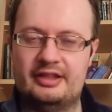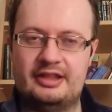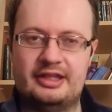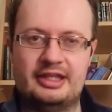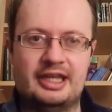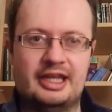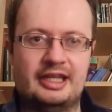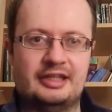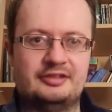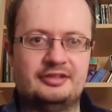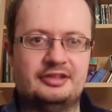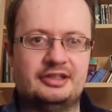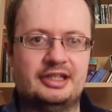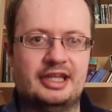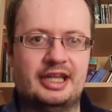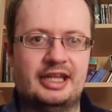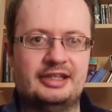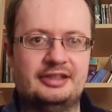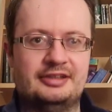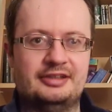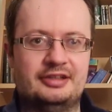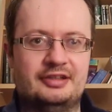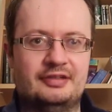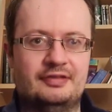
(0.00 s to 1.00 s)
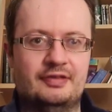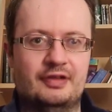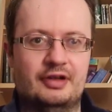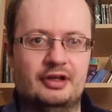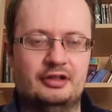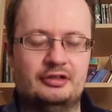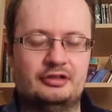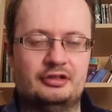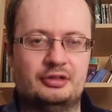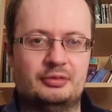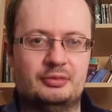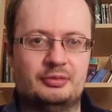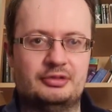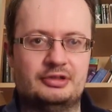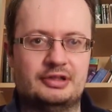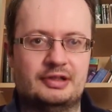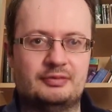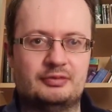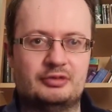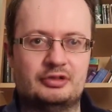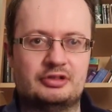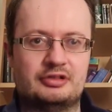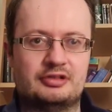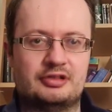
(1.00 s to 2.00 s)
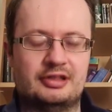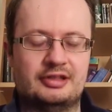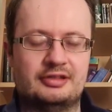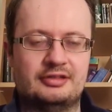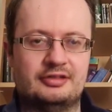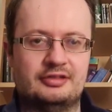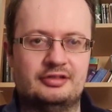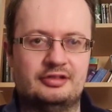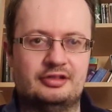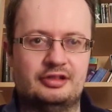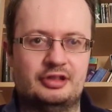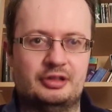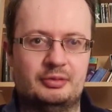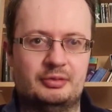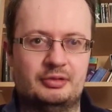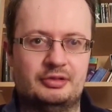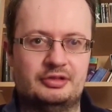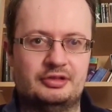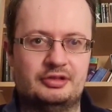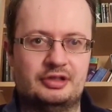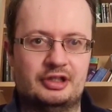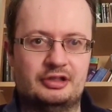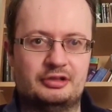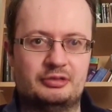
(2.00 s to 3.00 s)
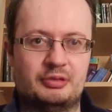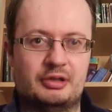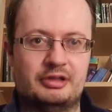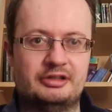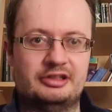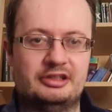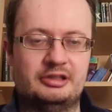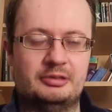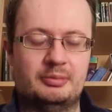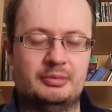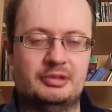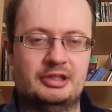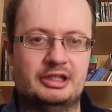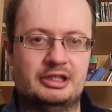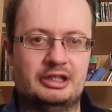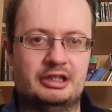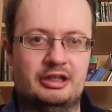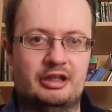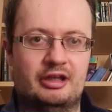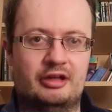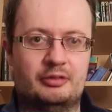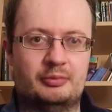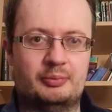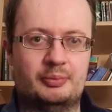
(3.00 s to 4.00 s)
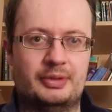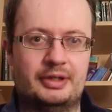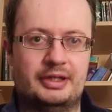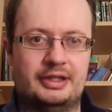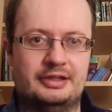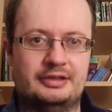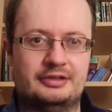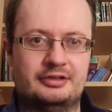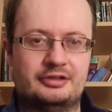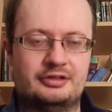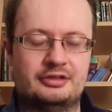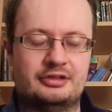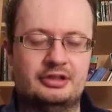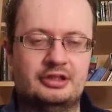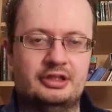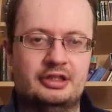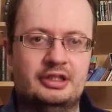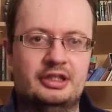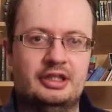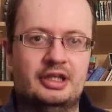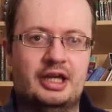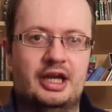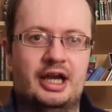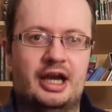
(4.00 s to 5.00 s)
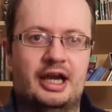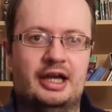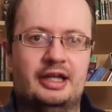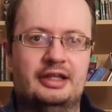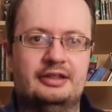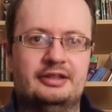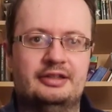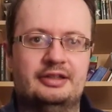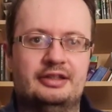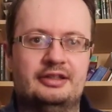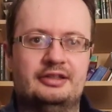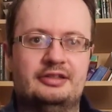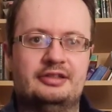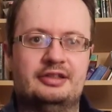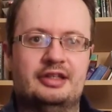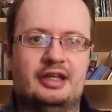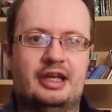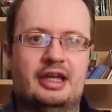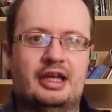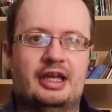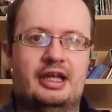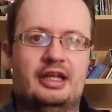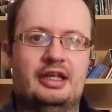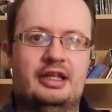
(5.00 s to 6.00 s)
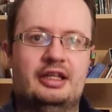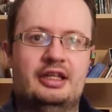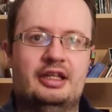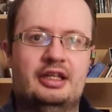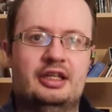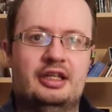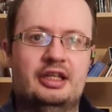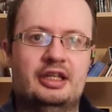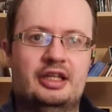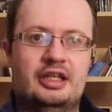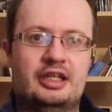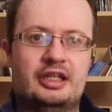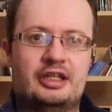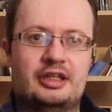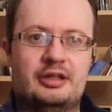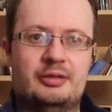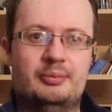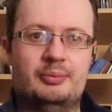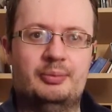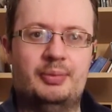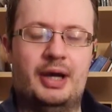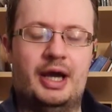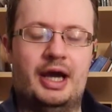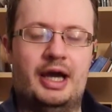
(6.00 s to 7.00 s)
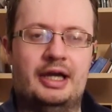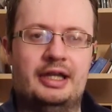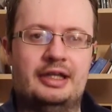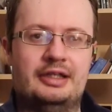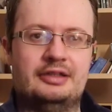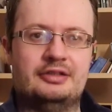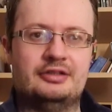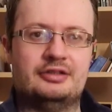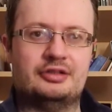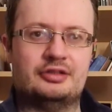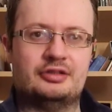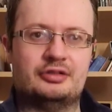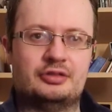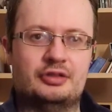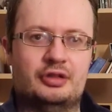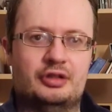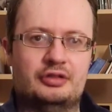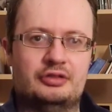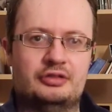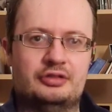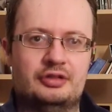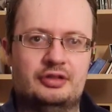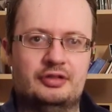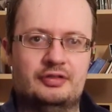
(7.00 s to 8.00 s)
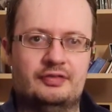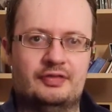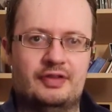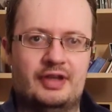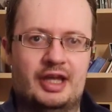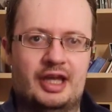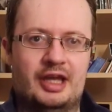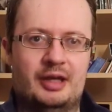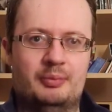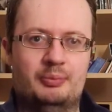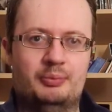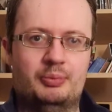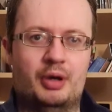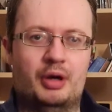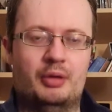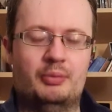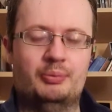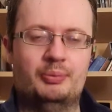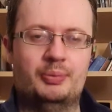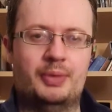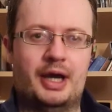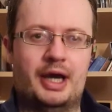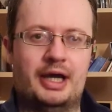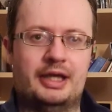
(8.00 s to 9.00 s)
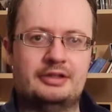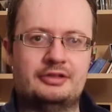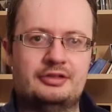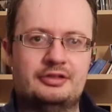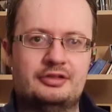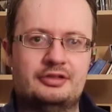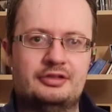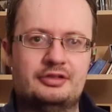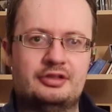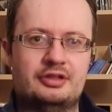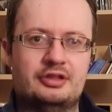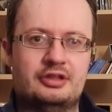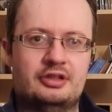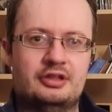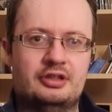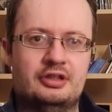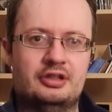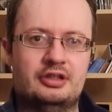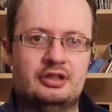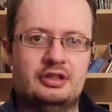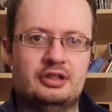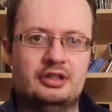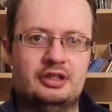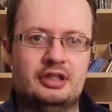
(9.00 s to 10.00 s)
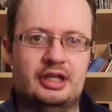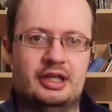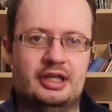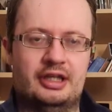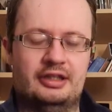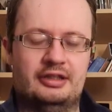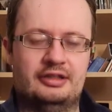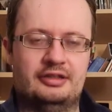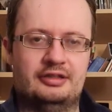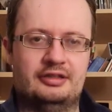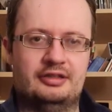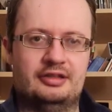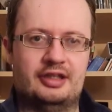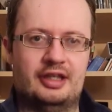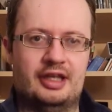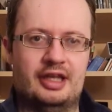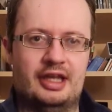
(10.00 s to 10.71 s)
1880 version, which I've just listened to. It's a 20-minute long piece, and it combines a sort of bombast and